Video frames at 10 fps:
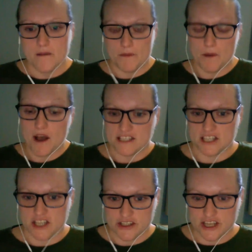the
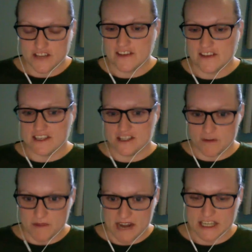persecution and the
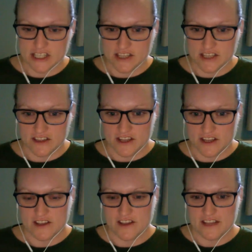discrimination
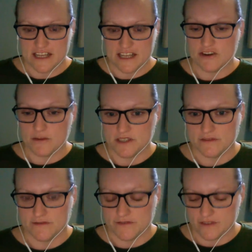that these groups
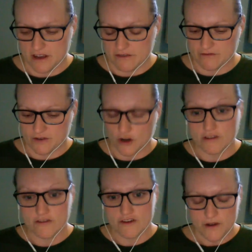have gone
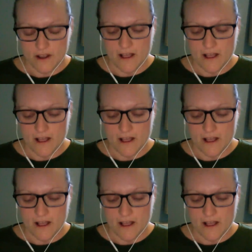through.